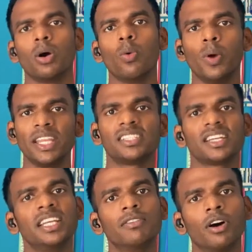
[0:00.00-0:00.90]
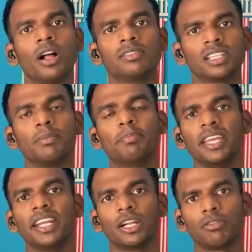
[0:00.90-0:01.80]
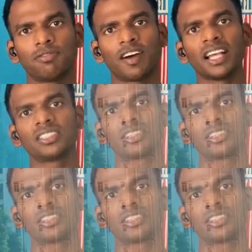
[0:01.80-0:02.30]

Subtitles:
which involves a period of fast